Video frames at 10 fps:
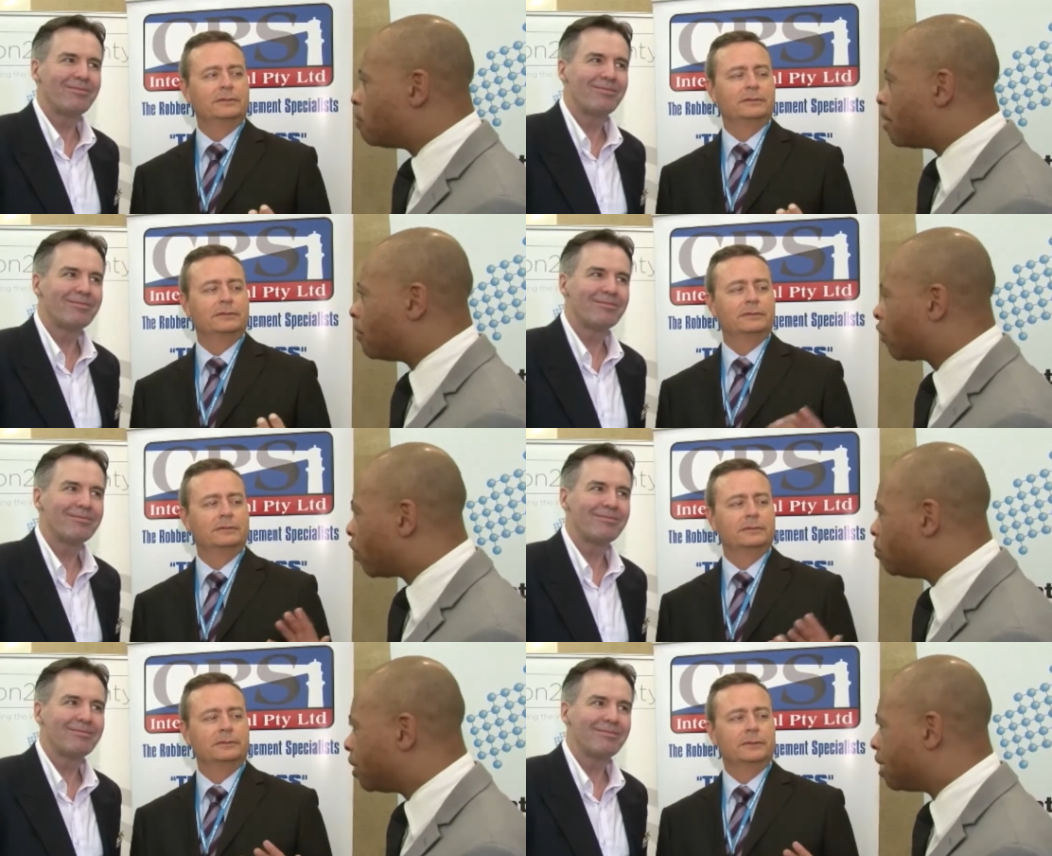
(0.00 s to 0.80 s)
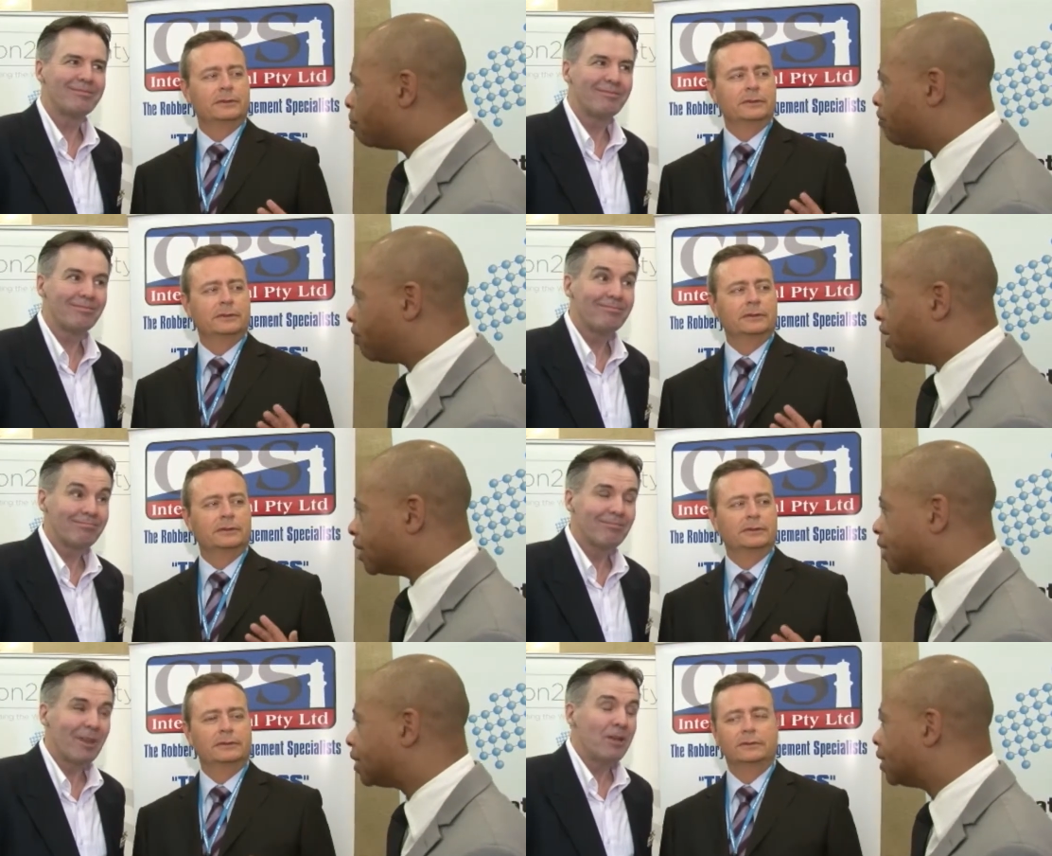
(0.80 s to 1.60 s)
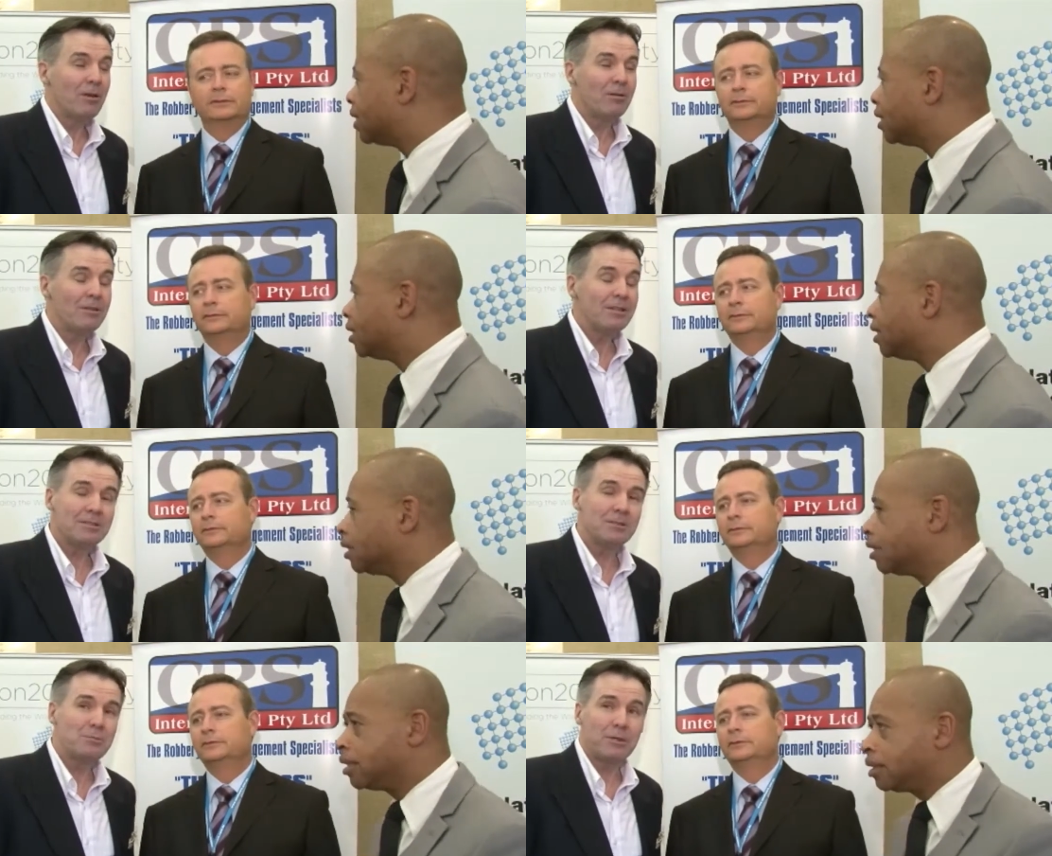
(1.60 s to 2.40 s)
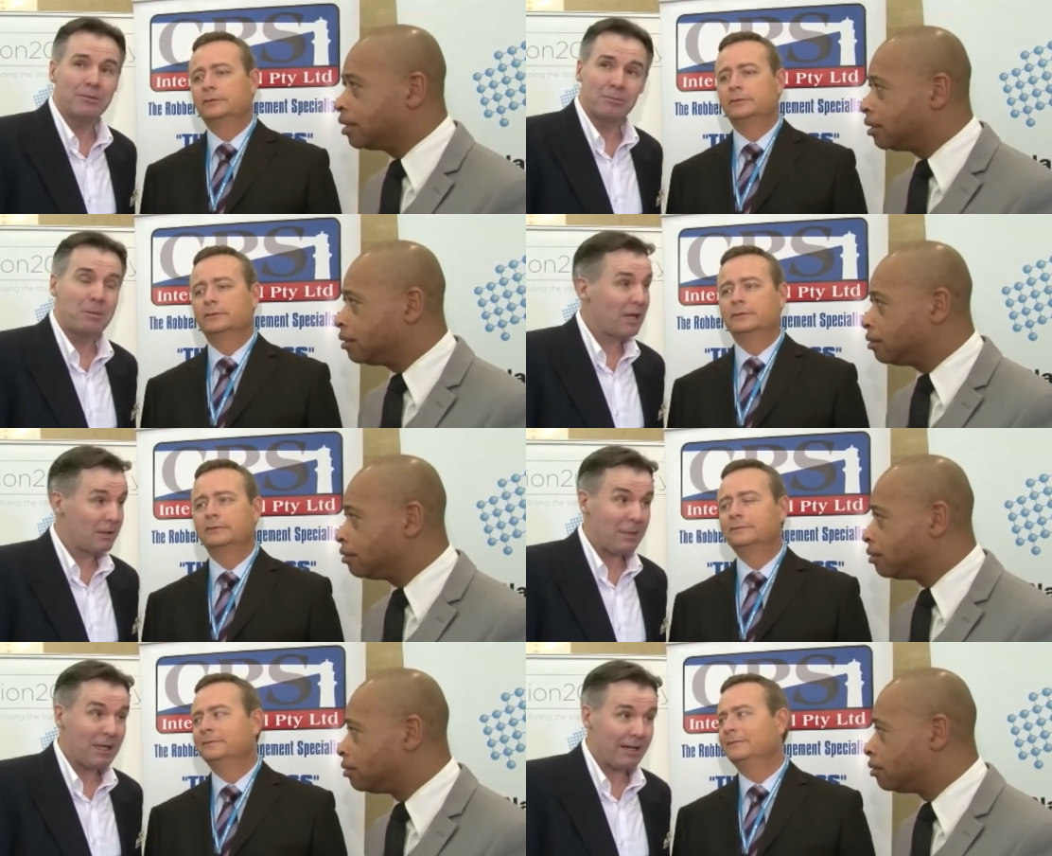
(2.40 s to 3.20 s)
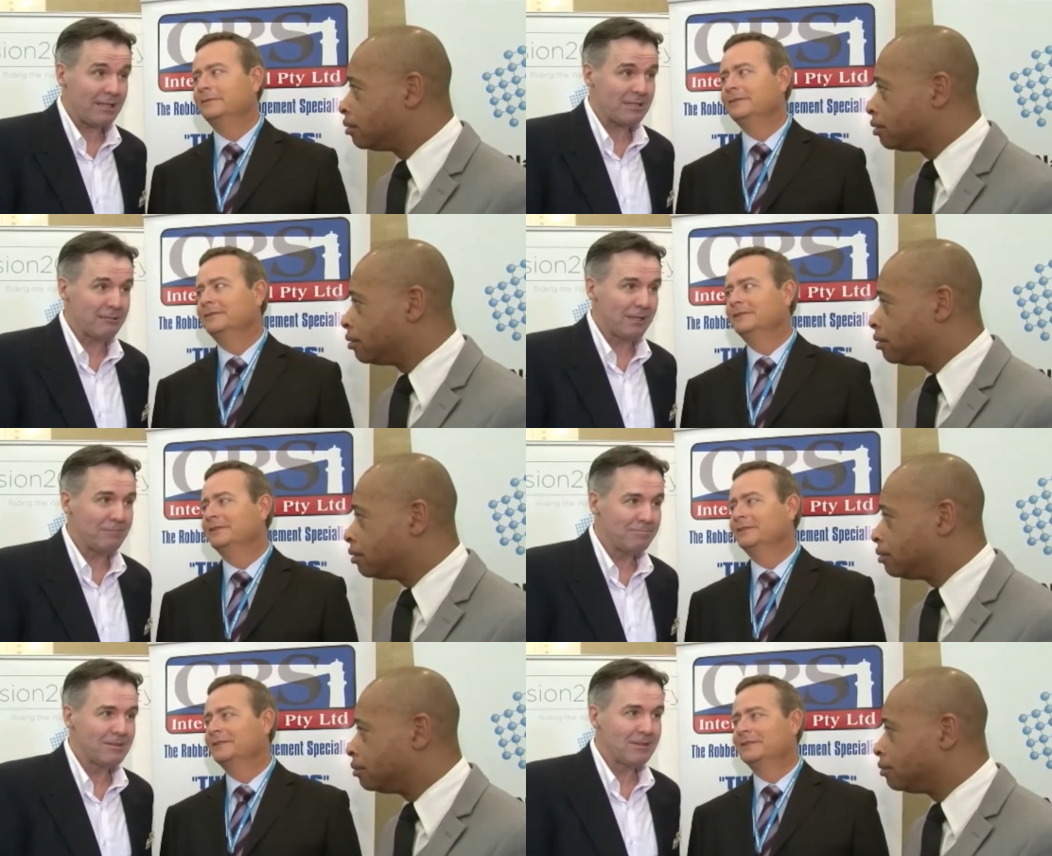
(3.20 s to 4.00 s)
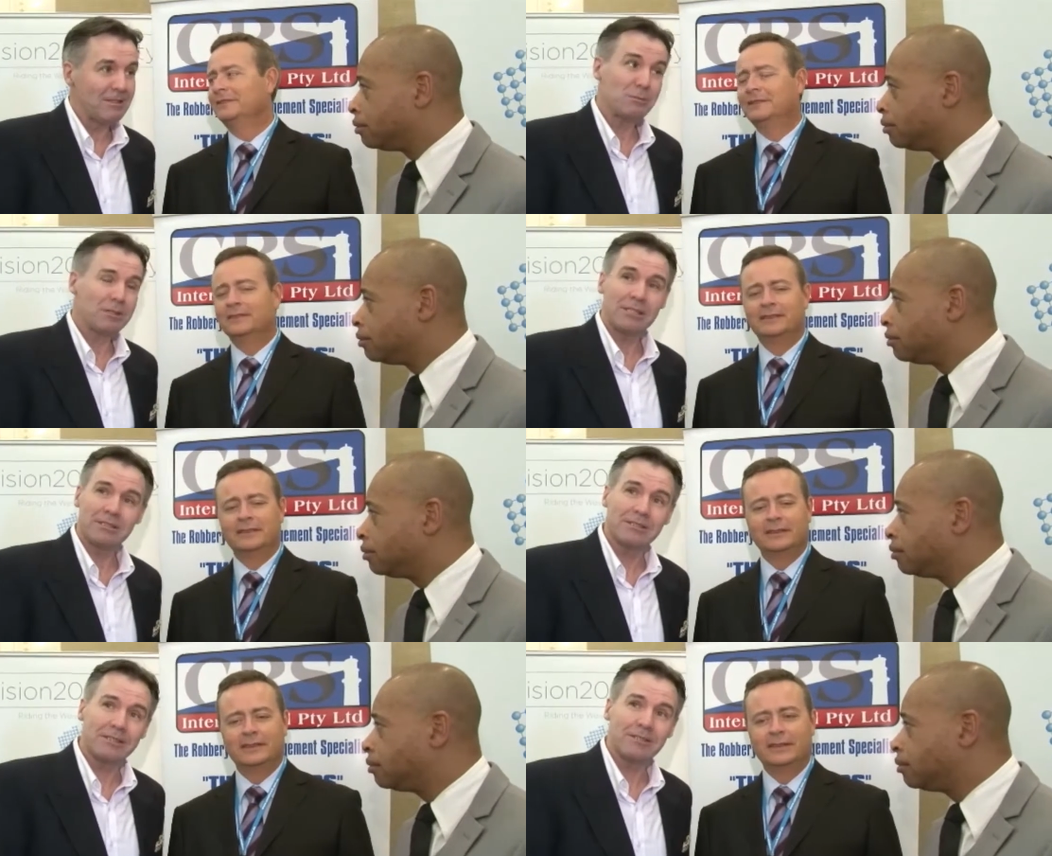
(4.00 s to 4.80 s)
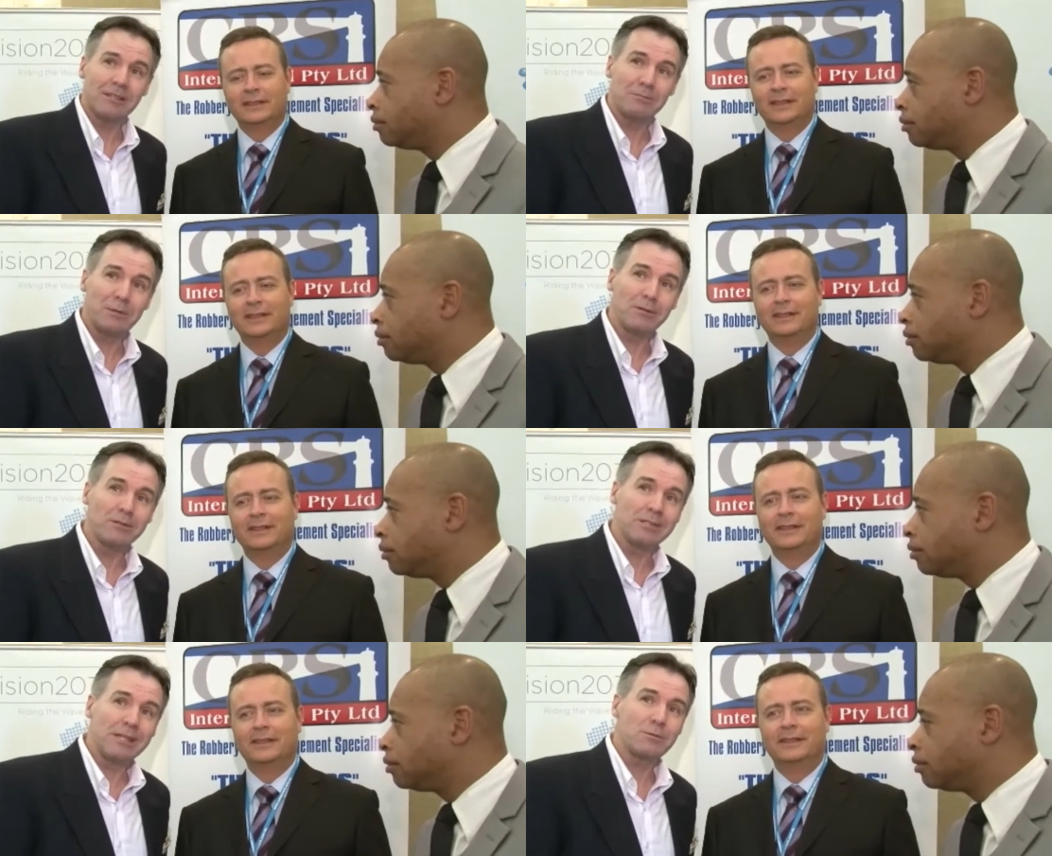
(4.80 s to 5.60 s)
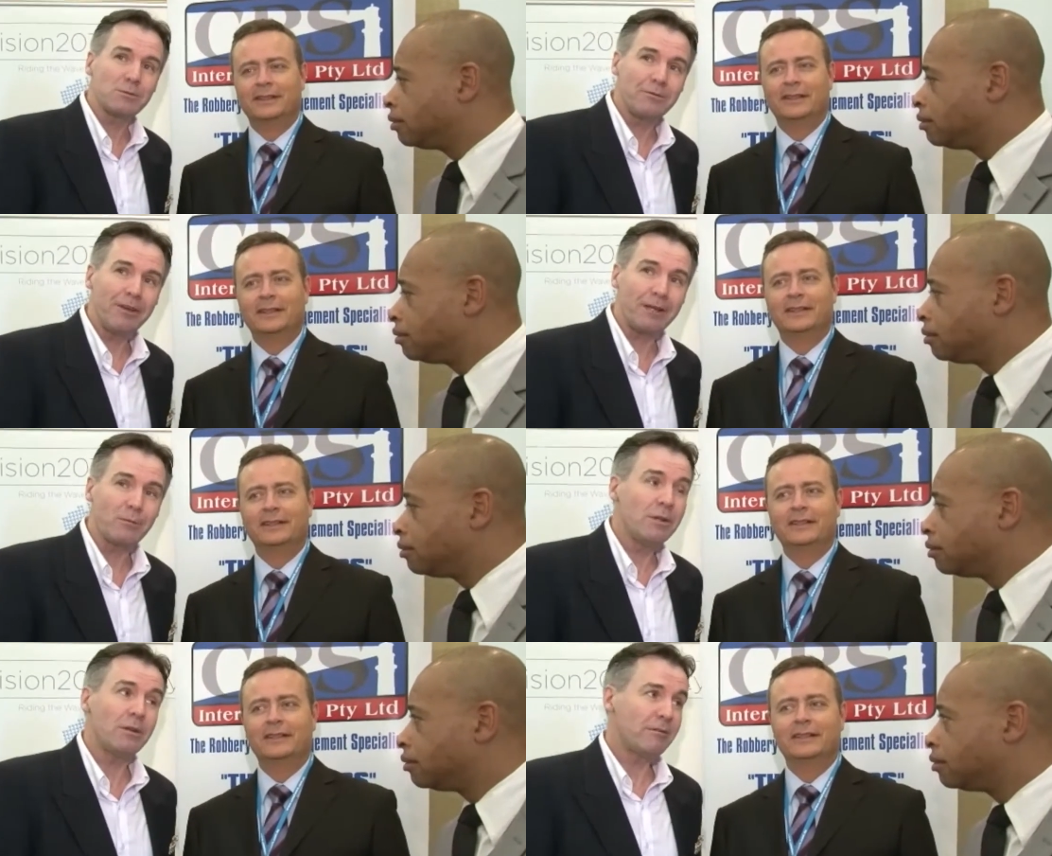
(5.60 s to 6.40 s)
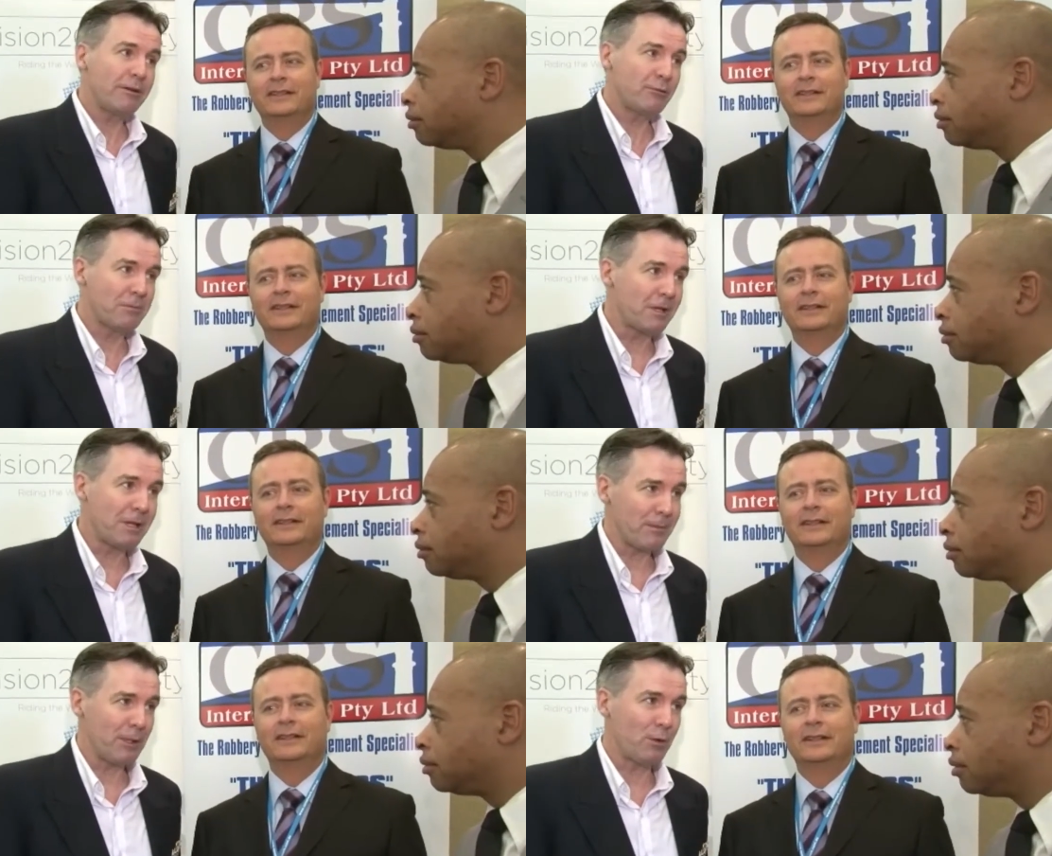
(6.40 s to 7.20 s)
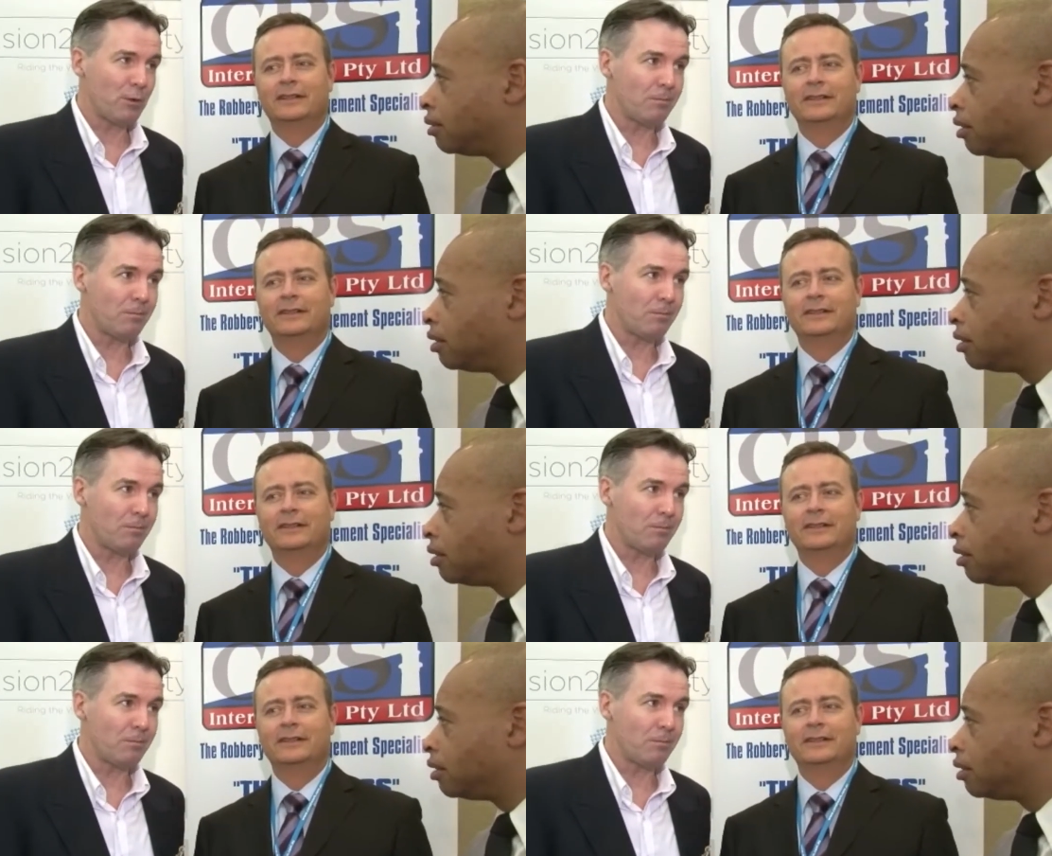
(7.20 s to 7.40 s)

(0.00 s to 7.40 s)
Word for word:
Speaker 1: about the recruitment company first.
Speaker 2: Well, this is the beautiful part about it, actually, Rum. It's what gets us excited because, in actual fact, we're not a recruitment company at all.